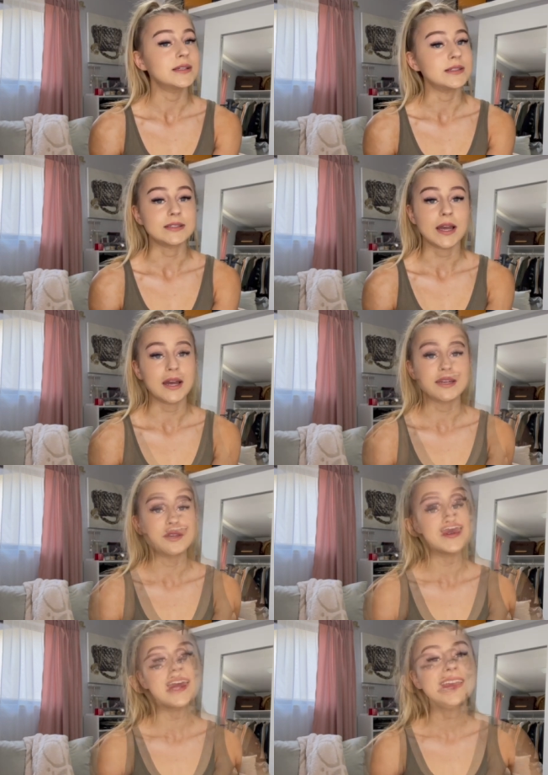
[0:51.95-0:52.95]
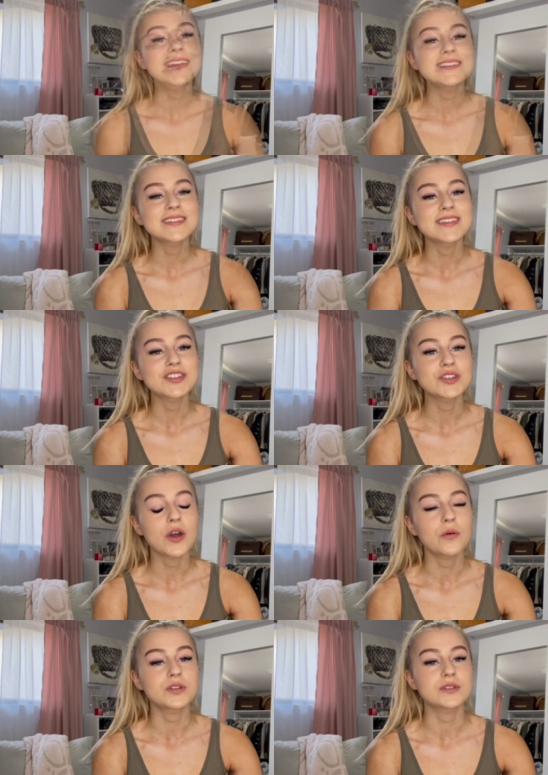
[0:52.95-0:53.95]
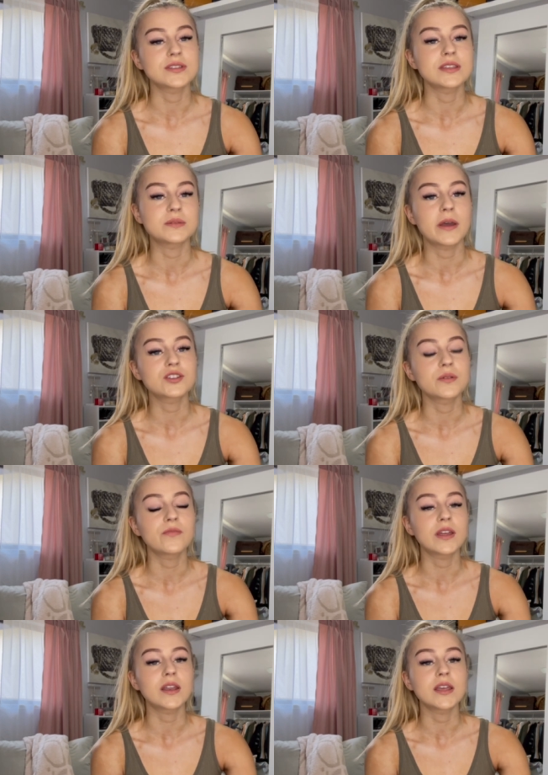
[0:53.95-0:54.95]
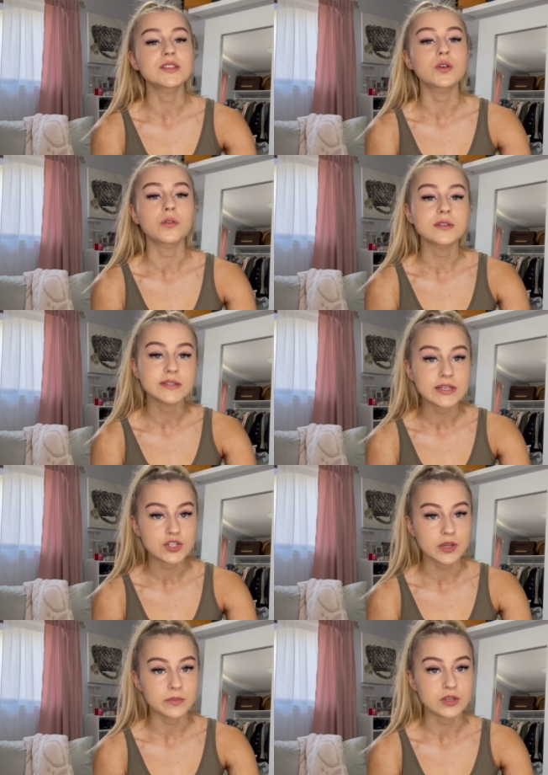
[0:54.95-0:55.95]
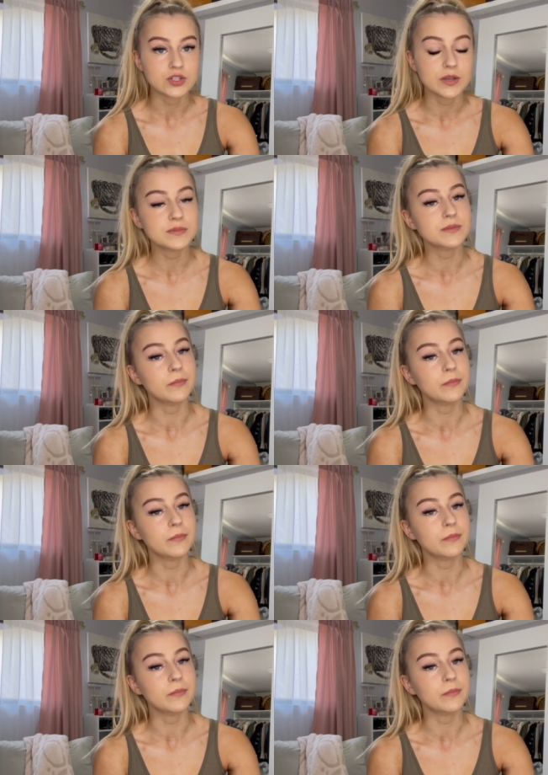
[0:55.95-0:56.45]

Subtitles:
yeah, it was heading into this show, which was the Spectrum Fitness Golden State Championships.